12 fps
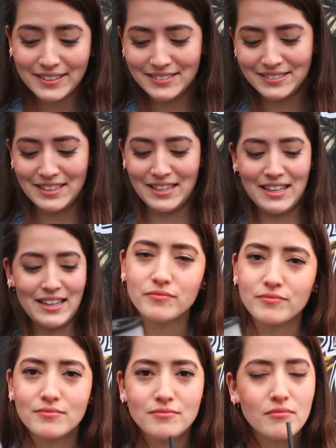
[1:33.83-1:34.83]

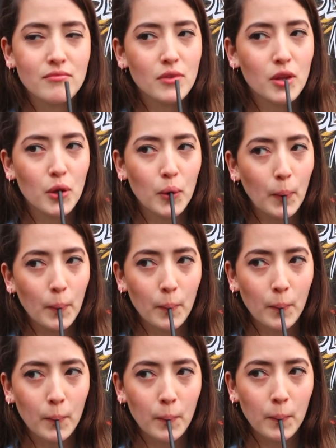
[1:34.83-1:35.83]

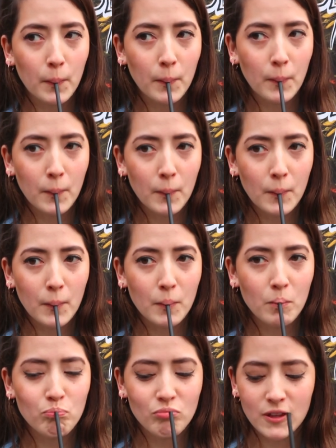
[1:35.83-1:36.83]

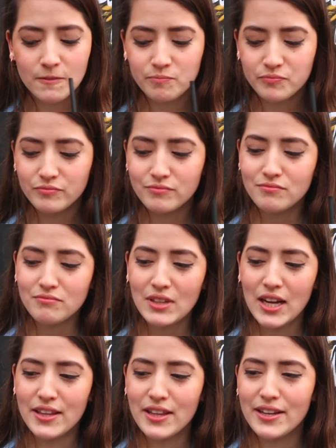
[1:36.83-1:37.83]

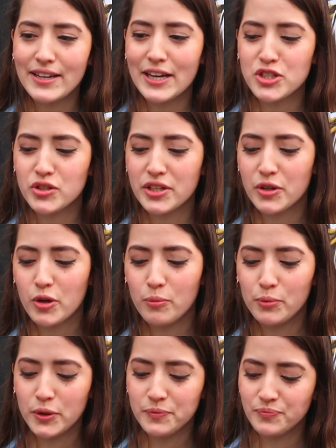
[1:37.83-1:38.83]
Then the nitrogen
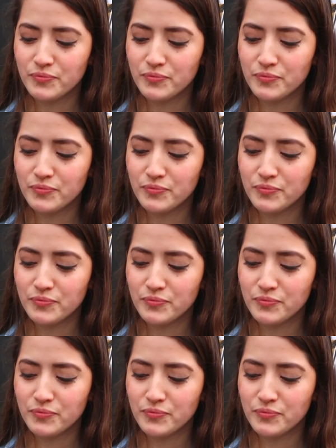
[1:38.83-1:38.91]
cover.